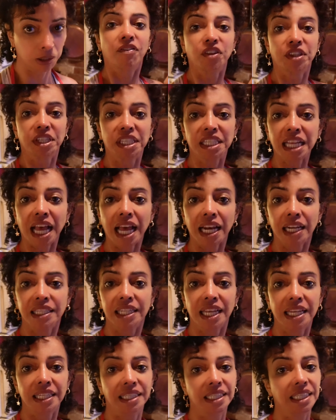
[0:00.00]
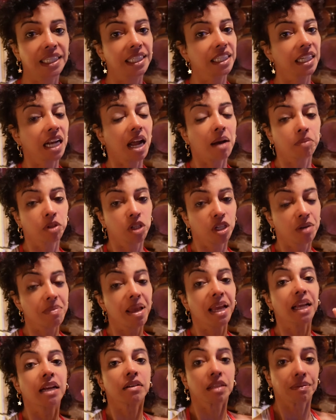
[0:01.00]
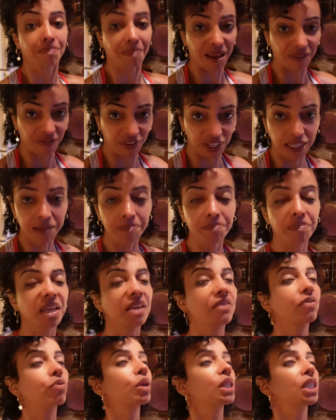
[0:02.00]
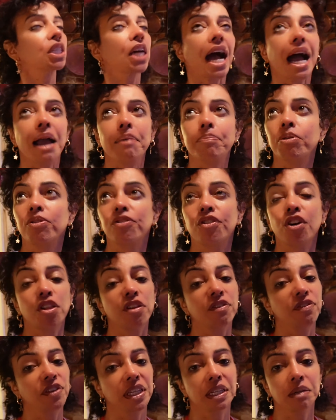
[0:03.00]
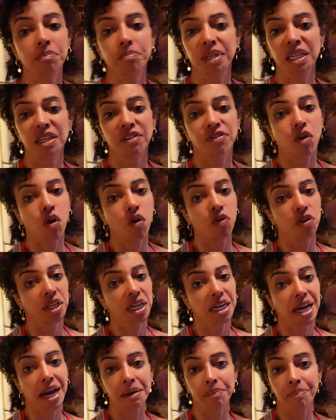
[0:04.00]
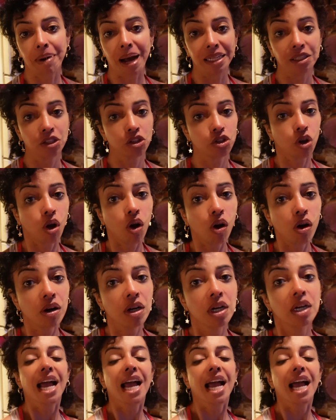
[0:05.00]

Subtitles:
For this holiday season, I'm going to make my vegan beef, which I prefer the vegan beef over the garbanzo.